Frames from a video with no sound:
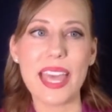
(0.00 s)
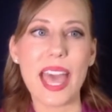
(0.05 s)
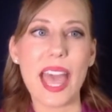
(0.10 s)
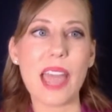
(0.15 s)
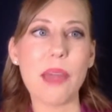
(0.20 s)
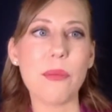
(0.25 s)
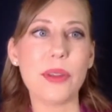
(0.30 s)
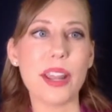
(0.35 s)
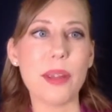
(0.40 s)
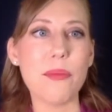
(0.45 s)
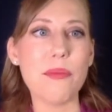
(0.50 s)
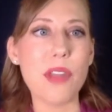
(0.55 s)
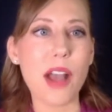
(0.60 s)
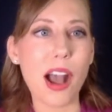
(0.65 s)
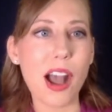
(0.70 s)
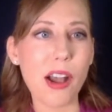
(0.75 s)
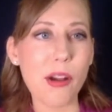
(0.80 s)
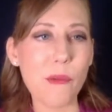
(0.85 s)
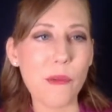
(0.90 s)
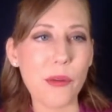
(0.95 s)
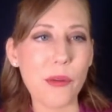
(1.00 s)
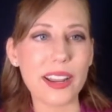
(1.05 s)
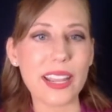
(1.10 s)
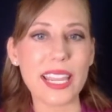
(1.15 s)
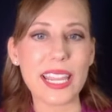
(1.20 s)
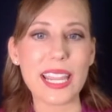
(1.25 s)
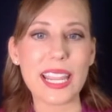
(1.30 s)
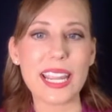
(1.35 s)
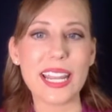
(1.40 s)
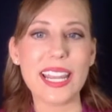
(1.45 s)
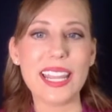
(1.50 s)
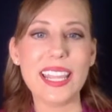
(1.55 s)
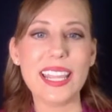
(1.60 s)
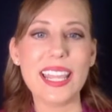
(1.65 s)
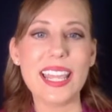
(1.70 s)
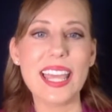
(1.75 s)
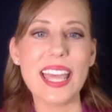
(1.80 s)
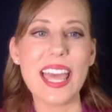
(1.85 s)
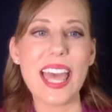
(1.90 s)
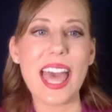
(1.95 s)
And when I'm not working
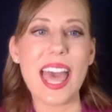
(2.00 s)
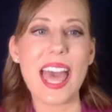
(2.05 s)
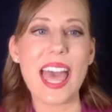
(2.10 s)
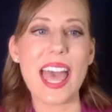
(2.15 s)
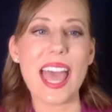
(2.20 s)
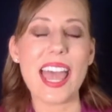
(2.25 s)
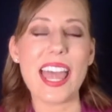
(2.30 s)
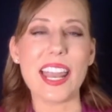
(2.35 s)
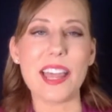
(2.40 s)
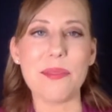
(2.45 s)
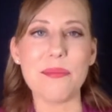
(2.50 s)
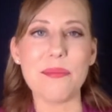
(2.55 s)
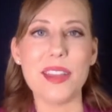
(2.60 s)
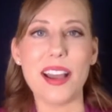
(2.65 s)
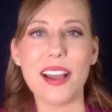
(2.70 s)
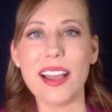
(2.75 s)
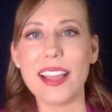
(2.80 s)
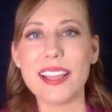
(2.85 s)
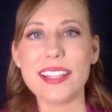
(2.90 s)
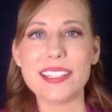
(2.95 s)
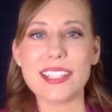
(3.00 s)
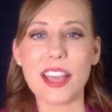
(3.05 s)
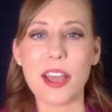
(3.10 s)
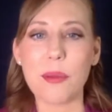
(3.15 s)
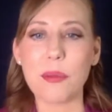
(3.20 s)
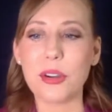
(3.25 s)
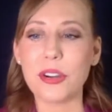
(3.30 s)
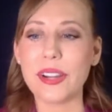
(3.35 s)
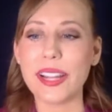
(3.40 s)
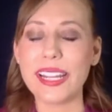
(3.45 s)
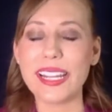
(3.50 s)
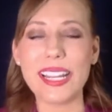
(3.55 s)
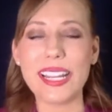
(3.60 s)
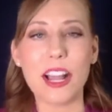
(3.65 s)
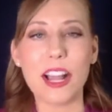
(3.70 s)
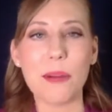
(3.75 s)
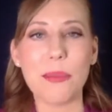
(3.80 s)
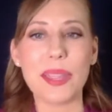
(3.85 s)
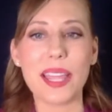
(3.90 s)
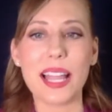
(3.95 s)
and I'm not creating
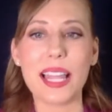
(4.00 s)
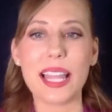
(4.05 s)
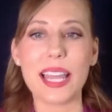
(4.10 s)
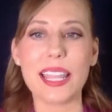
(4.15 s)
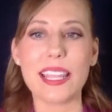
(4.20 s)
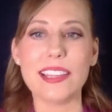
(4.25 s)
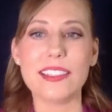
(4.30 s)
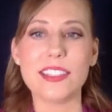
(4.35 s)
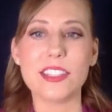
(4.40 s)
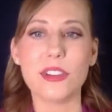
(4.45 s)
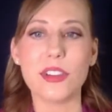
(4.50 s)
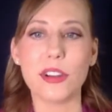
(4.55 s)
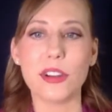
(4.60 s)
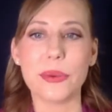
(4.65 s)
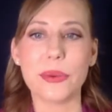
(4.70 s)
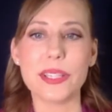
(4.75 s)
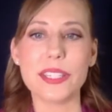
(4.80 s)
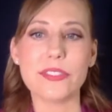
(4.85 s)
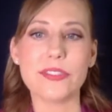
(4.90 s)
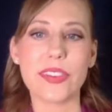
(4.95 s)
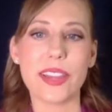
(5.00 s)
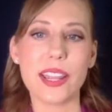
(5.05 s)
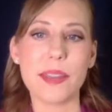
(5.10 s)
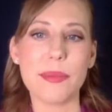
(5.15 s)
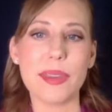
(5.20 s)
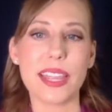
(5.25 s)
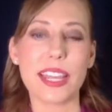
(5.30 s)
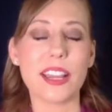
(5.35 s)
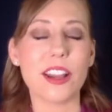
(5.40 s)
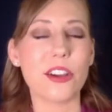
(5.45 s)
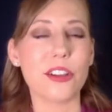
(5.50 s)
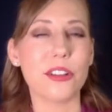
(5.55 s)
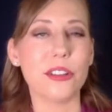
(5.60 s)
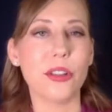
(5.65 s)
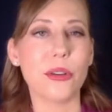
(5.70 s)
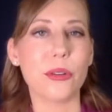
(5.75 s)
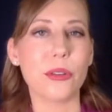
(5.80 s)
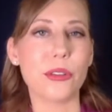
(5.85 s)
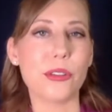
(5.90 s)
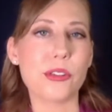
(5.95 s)
and helping clients, you can always find me on a
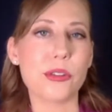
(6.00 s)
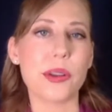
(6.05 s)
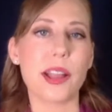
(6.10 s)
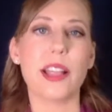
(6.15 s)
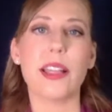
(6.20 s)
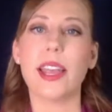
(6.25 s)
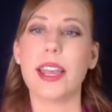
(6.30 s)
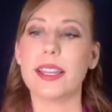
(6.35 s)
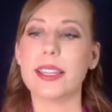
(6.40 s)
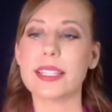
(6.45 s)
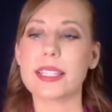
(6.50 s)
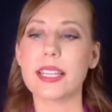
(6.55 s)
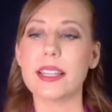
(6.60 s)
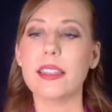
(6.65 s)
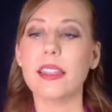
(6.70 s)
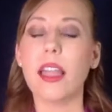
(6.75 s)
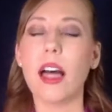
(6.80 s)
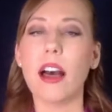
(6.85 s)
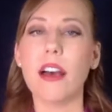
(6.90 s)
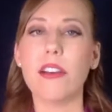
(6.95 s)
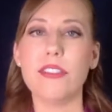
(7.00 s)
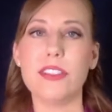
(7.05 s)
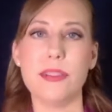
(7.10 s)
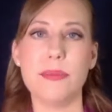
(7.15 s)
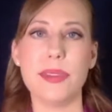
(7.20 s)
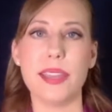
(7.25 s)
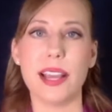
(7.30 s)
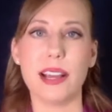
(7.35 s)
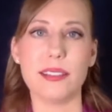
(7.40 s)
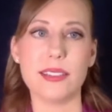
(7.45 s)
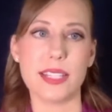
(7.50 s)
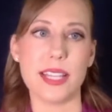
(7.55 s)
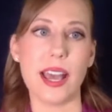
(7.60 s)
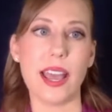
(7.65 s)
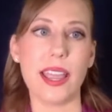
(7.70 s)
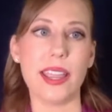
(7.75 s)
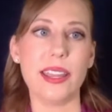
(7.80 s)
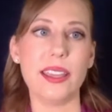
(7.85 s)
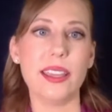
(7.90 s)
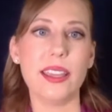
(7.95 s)
local trailhead because I love to be
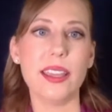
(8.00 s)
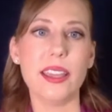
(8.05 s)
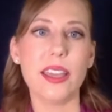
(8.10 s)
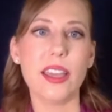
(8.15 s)
outside.